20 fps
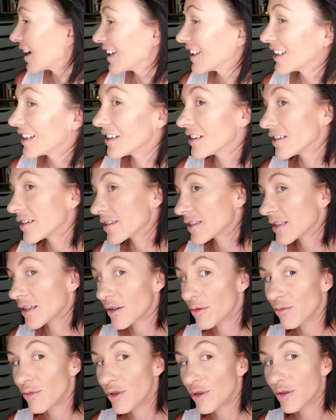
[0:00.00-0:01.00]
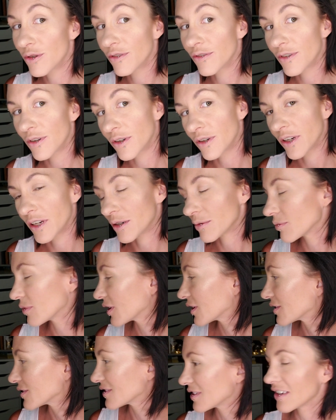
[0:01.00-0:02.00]
I think it looks beautiful in
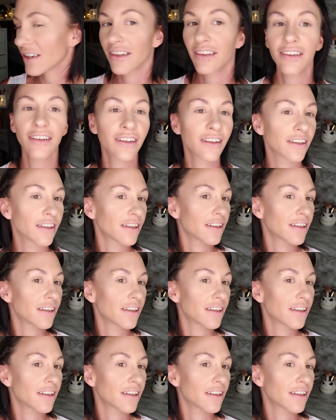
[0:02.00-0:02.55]
person.